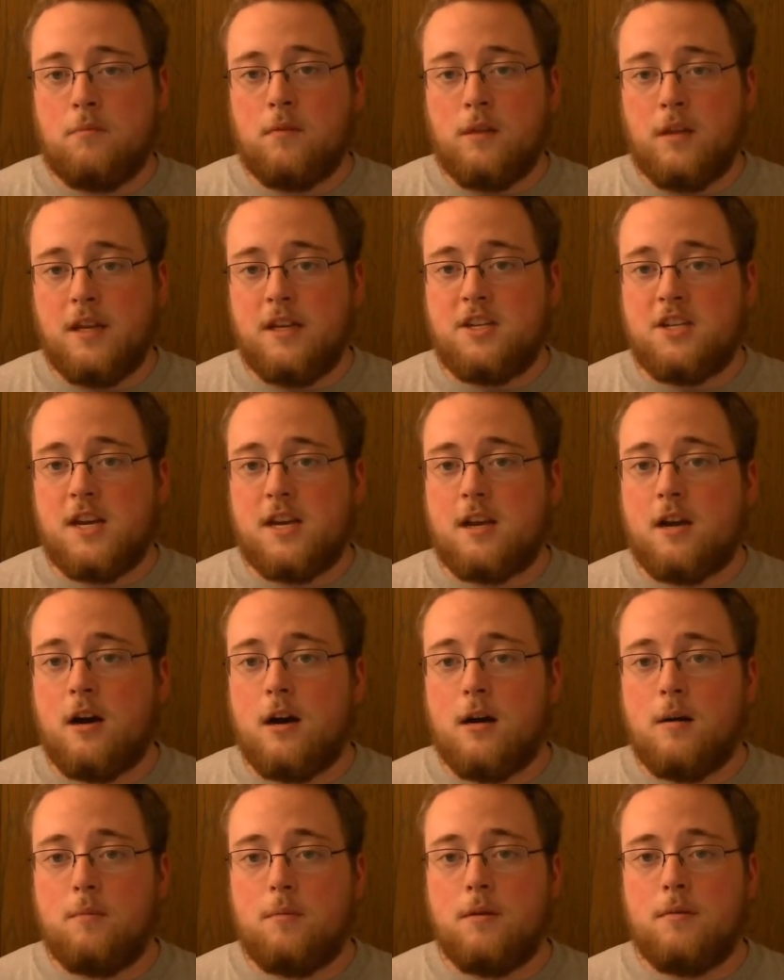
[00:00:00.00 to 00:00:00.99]
Lee J.
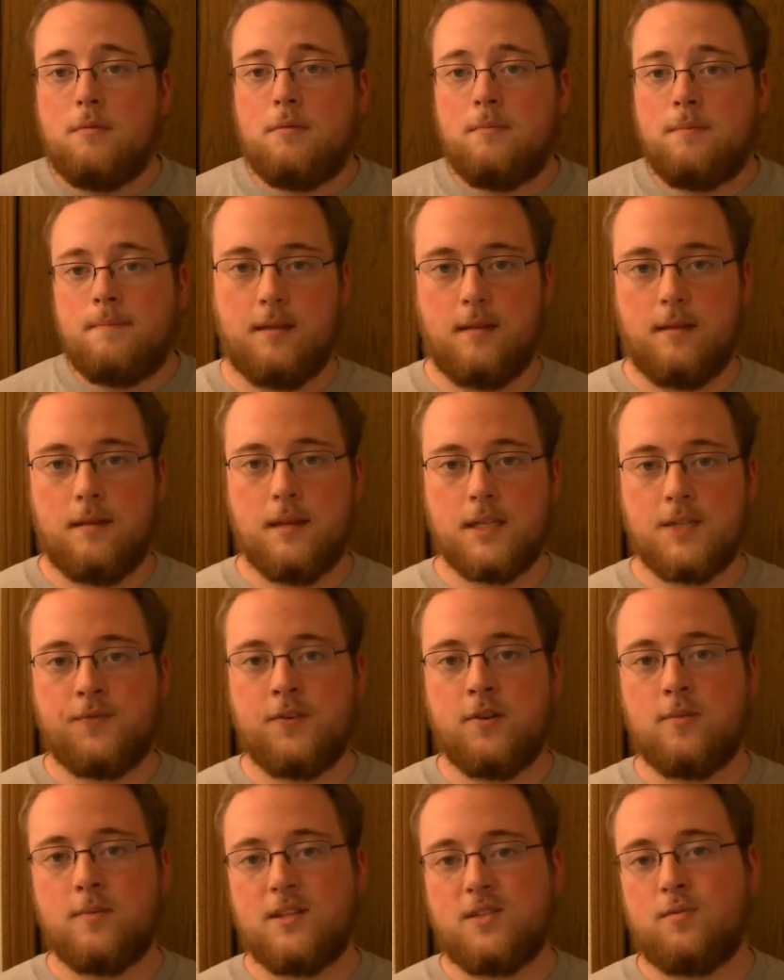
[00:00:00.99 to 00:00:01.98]
Cobb. This
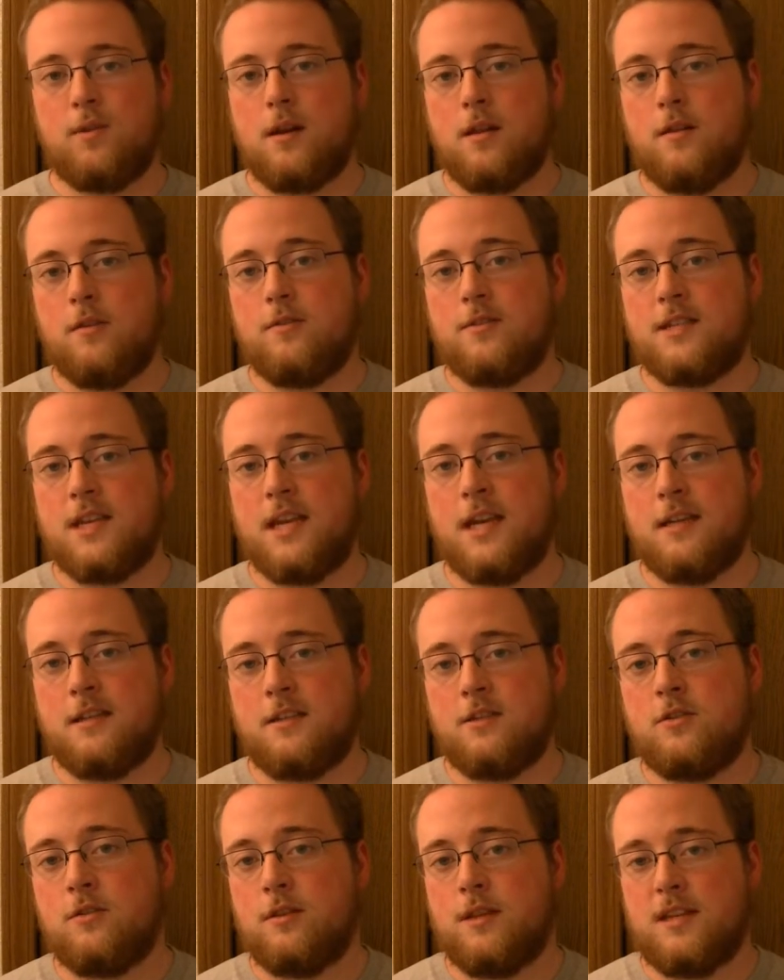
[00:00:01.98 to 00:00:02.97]
film is one of those that
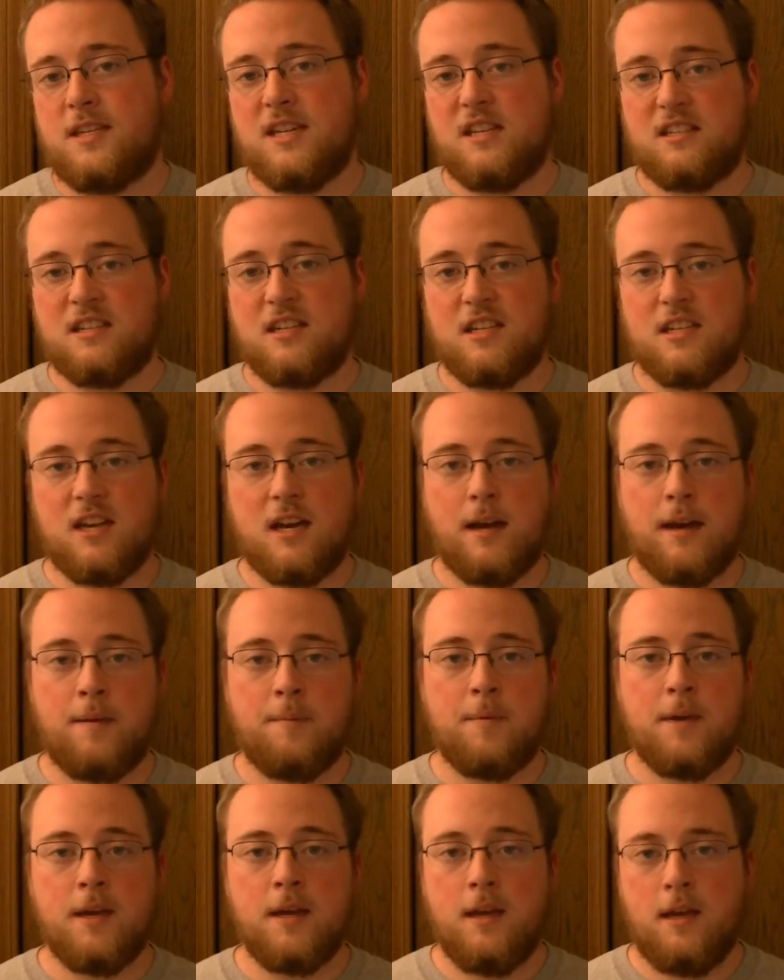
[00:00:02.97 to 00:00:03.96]
has stood the test of
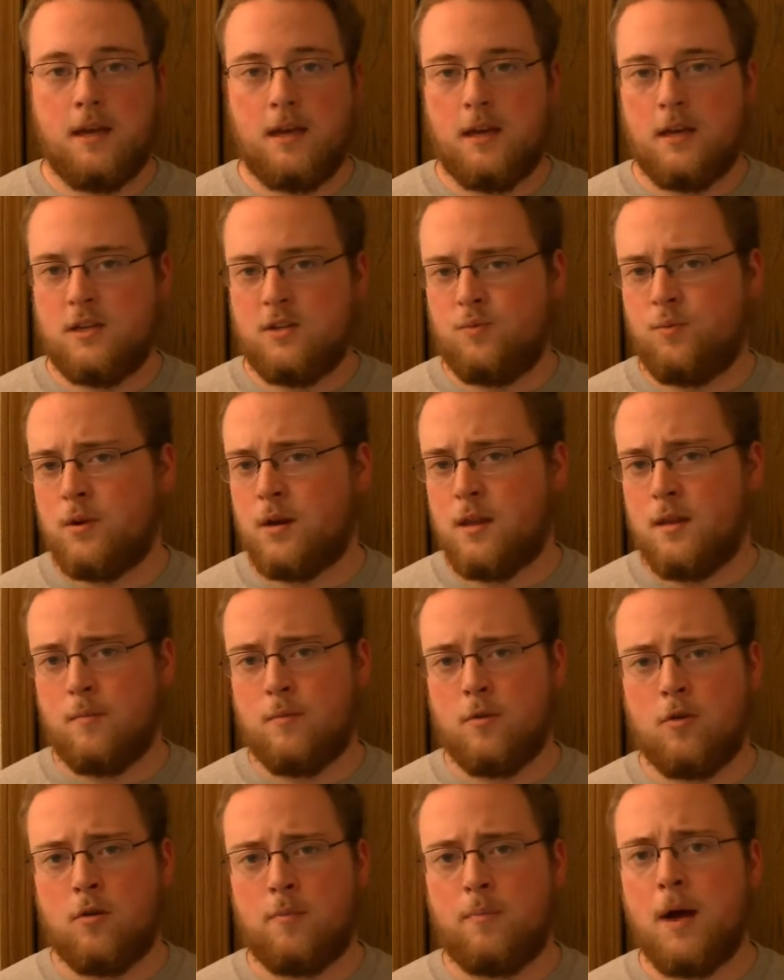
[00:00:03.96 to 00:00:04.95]
time. It is one of the
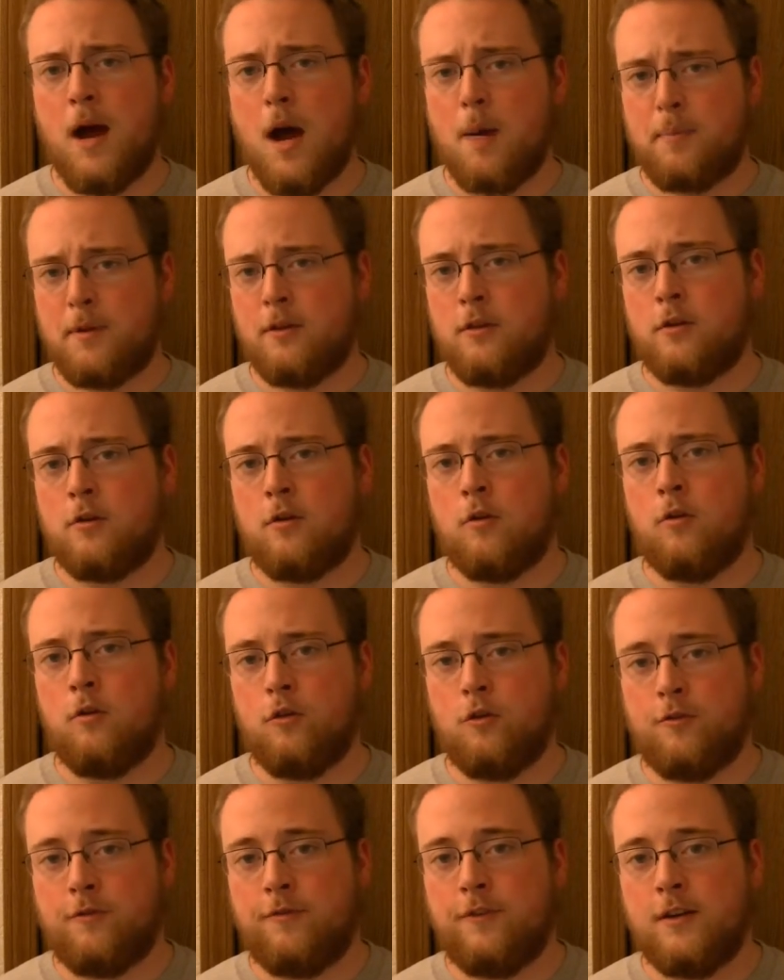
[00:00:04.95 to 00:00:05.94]
more popular
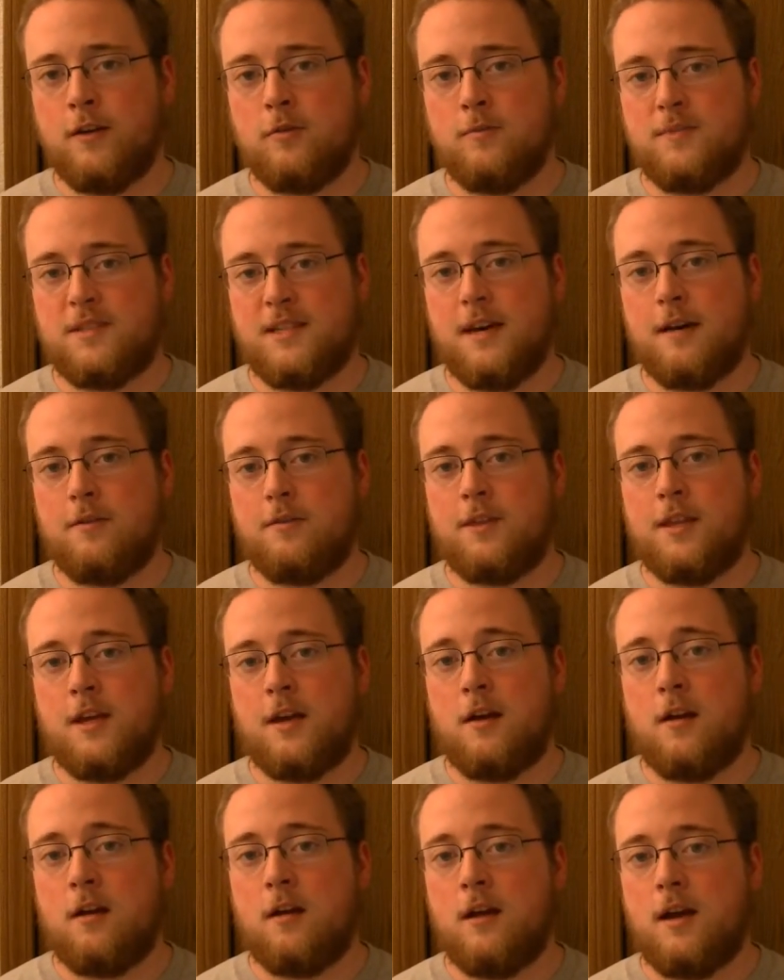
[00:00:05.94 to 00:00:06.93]
older films out
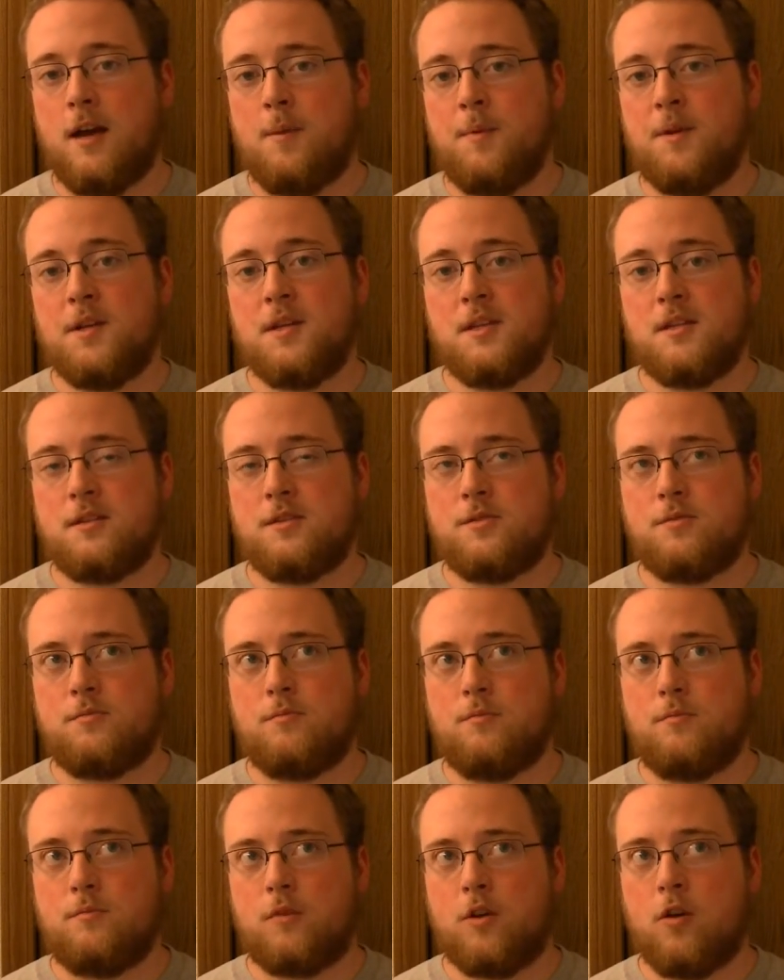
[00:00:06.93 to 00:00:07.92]
there. I mean, it's
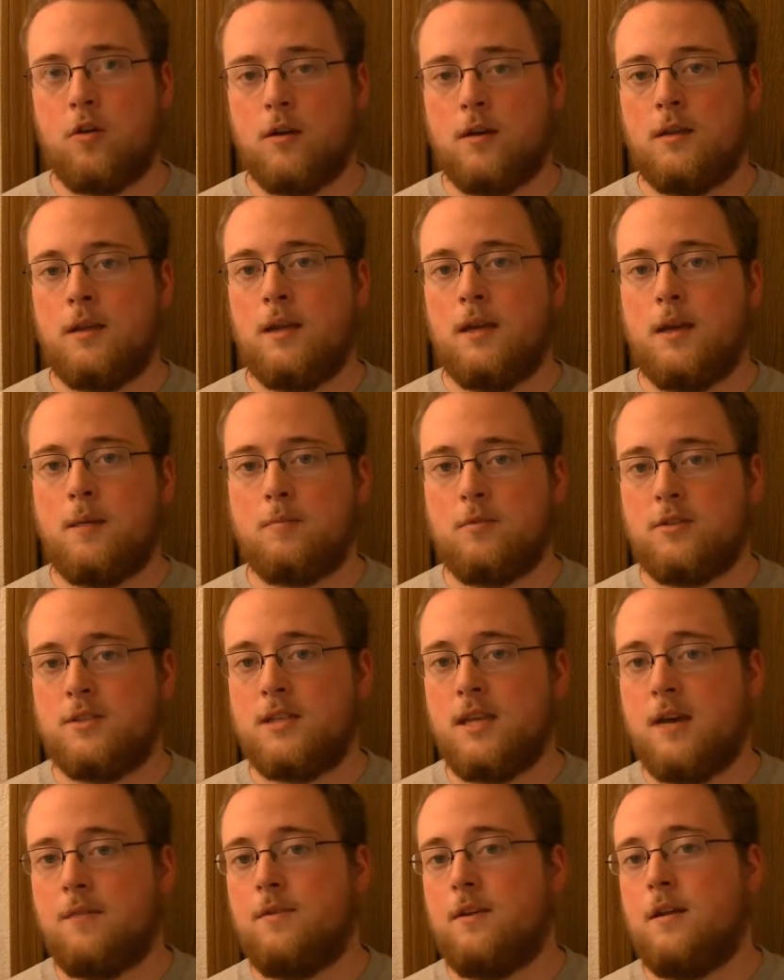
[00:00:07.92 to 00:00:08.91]
currently number
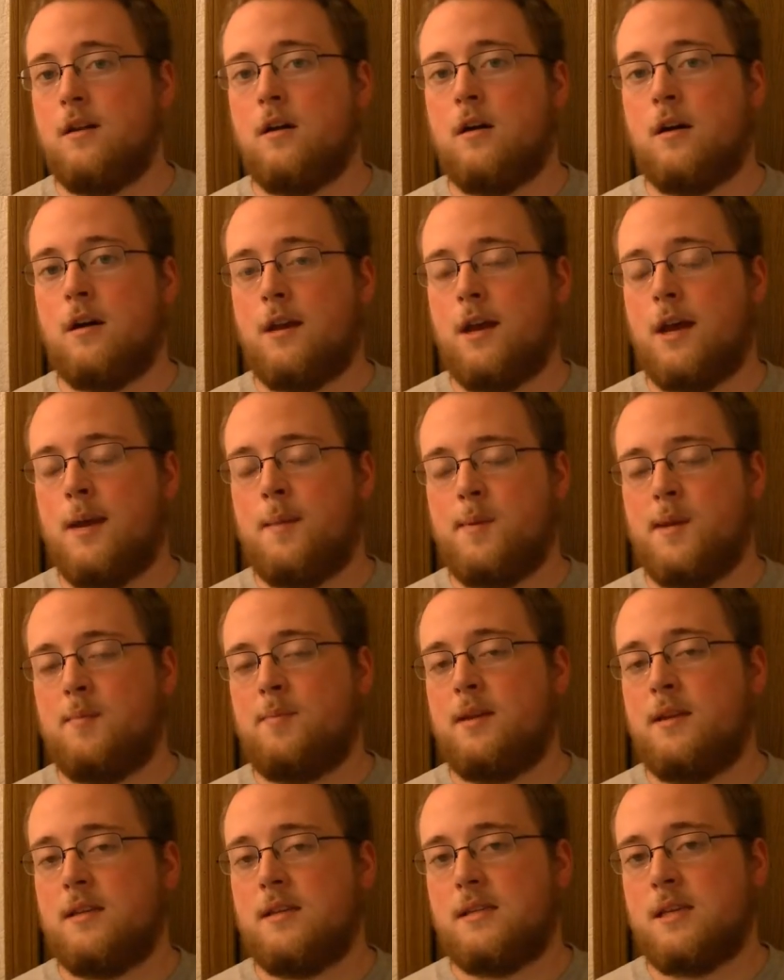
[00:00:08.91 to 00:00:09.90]
7 on
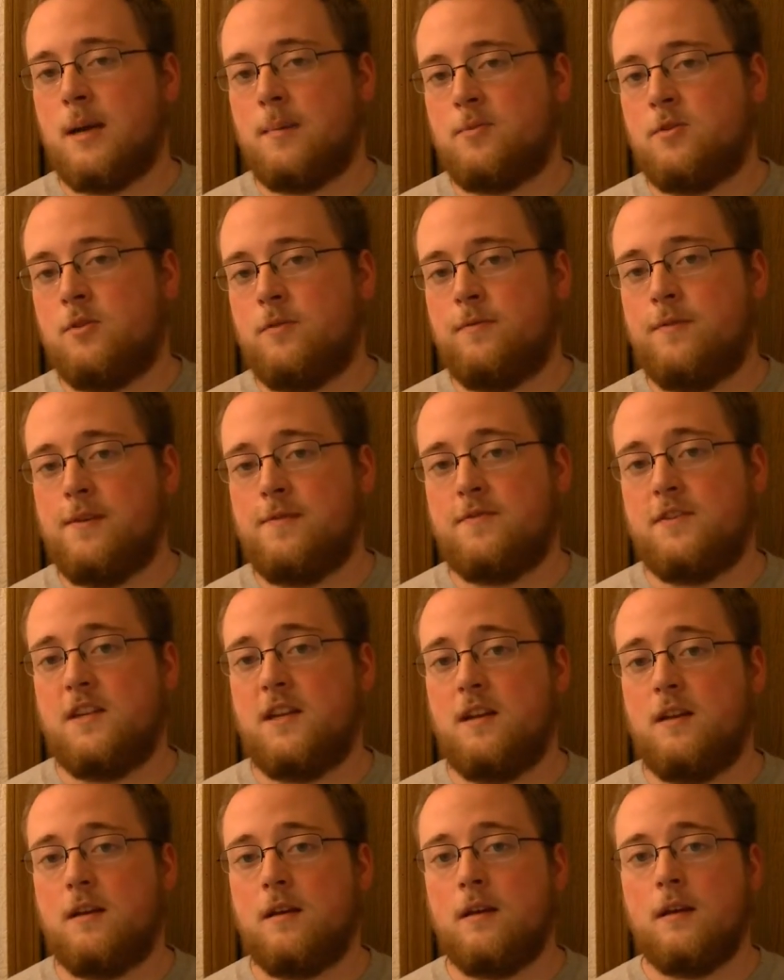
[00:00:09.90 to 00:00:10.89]
IMDb's Top
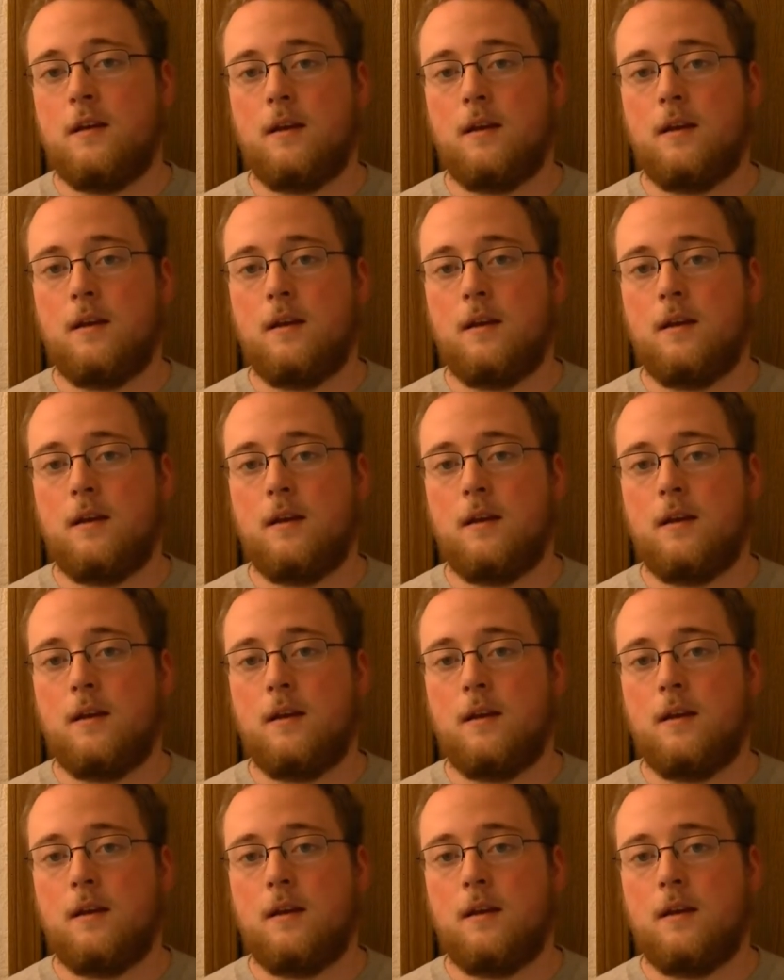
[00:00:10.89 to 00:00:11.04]
250.